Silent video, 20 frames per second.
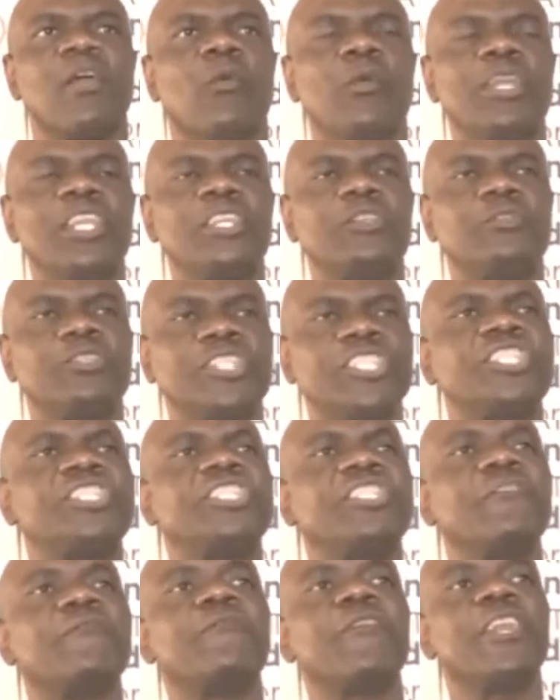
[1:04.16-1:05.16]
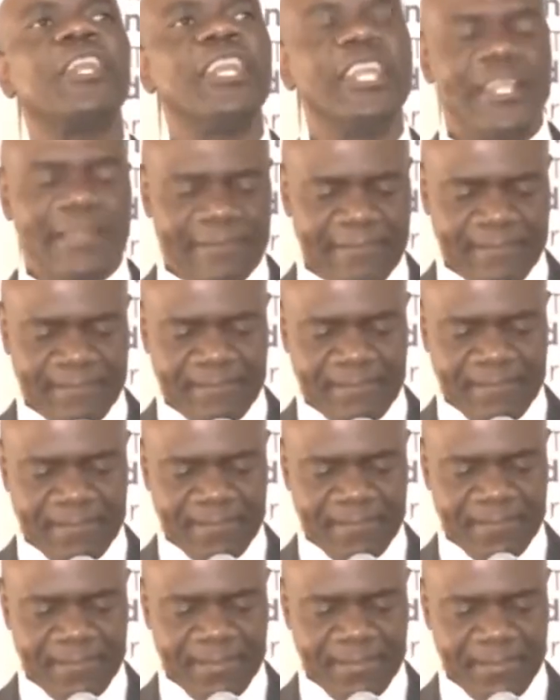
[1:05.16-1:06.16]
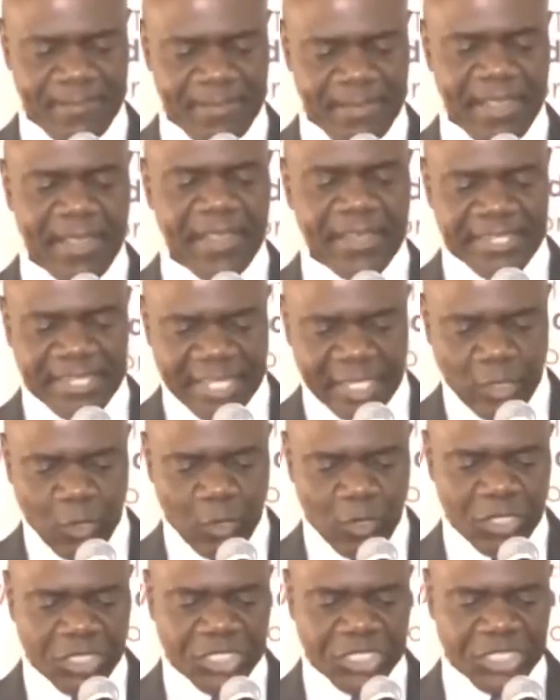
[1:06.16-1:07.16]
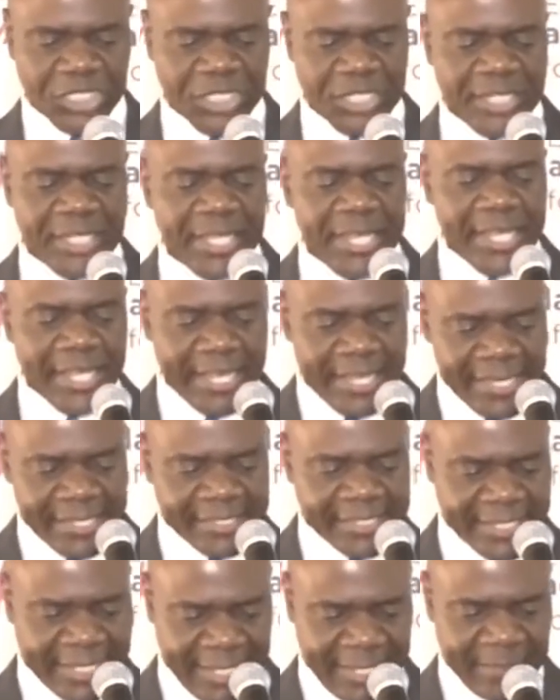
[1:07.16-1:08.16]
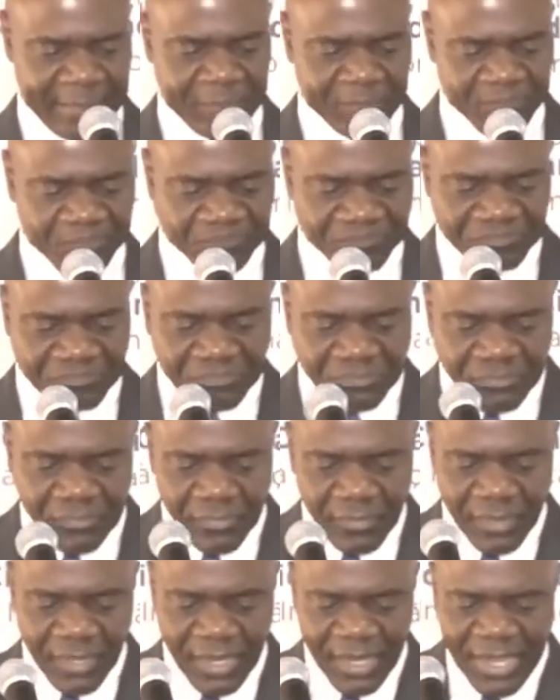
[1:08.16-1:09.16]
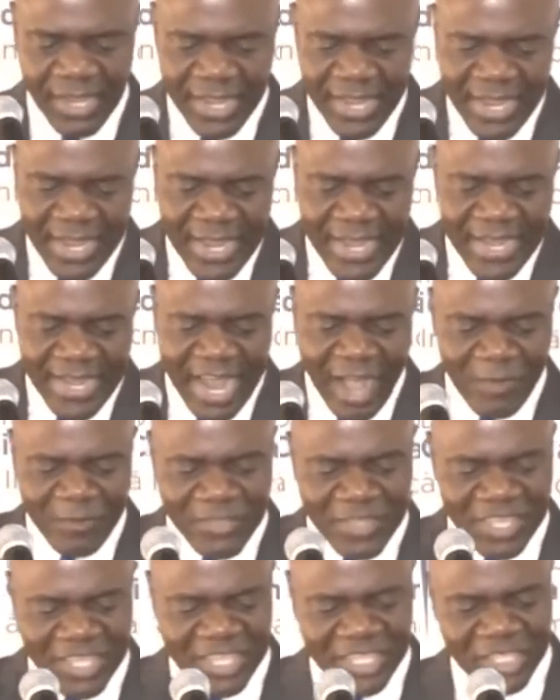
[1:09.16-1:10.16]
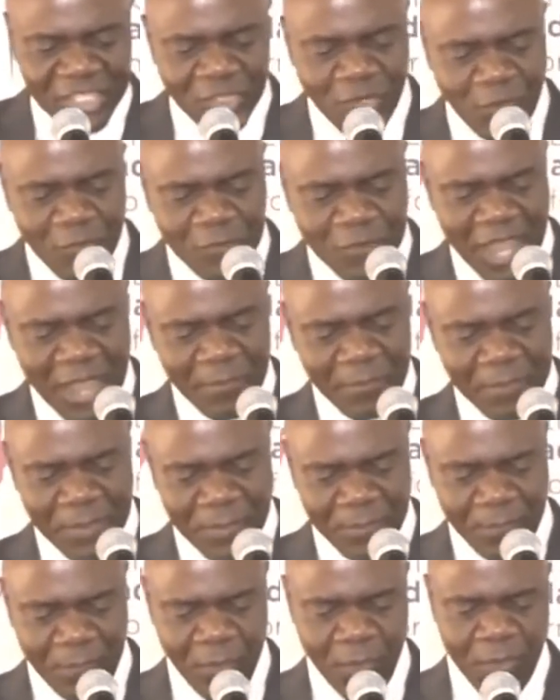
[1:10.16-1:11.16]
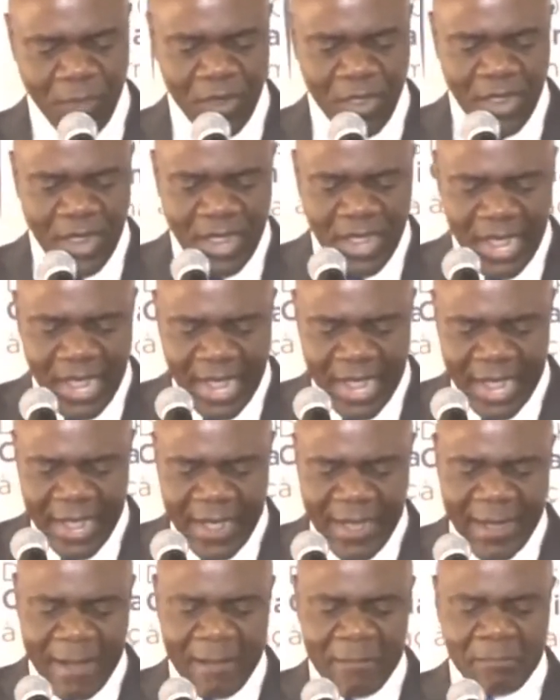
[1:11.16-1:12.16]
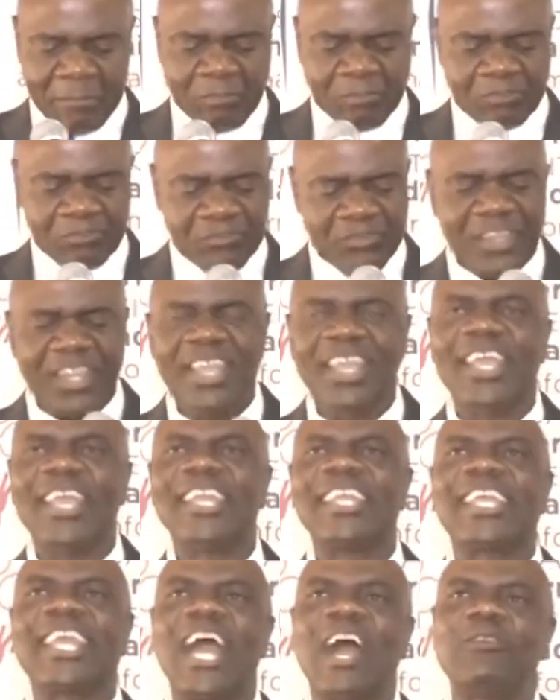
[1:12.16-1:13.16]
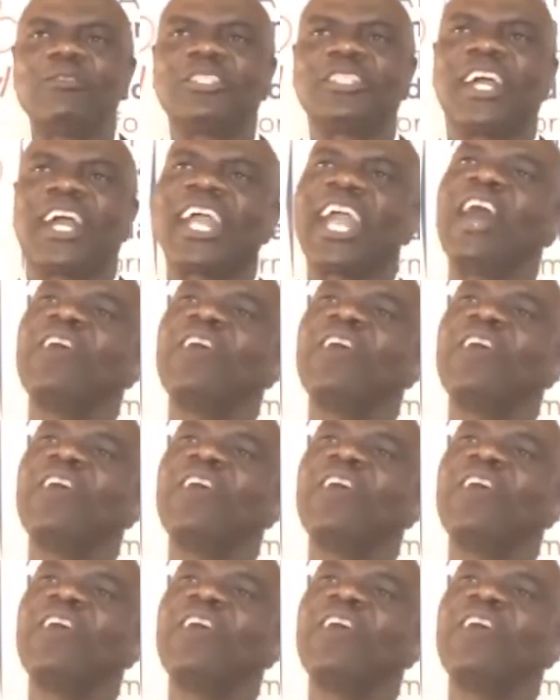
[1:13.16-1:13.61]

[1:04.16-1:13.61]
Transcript: We need to teach differently. Technology is key. Now, the issue of young people and culture.